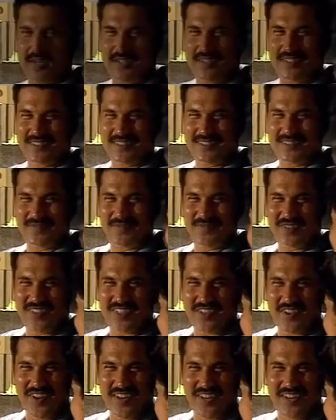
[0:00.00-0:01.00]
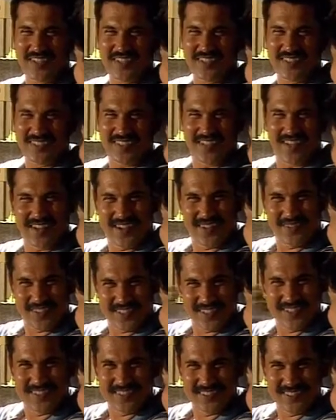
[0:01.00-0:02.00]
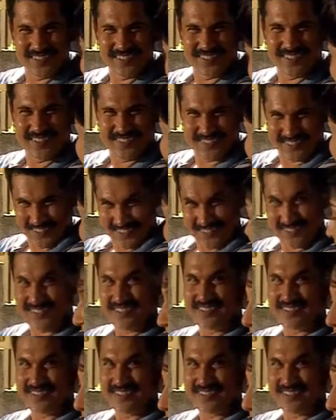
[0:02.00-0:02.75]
Deep down, it was really beginning to hurt,